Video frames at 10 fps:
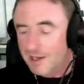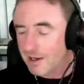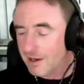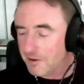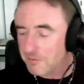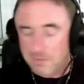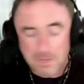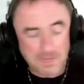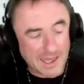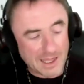Um,
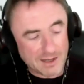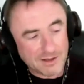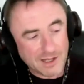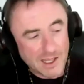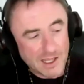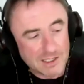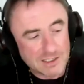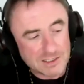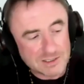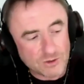and
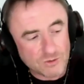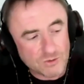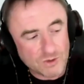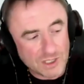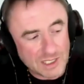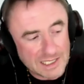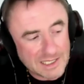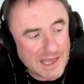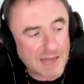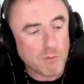so
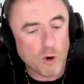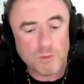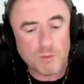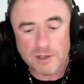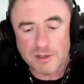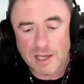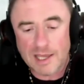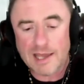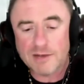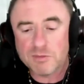in that moment, I
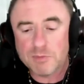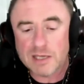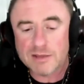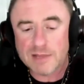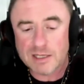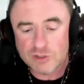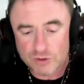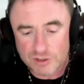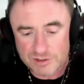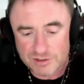had to make that
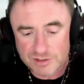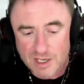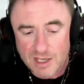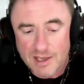choice.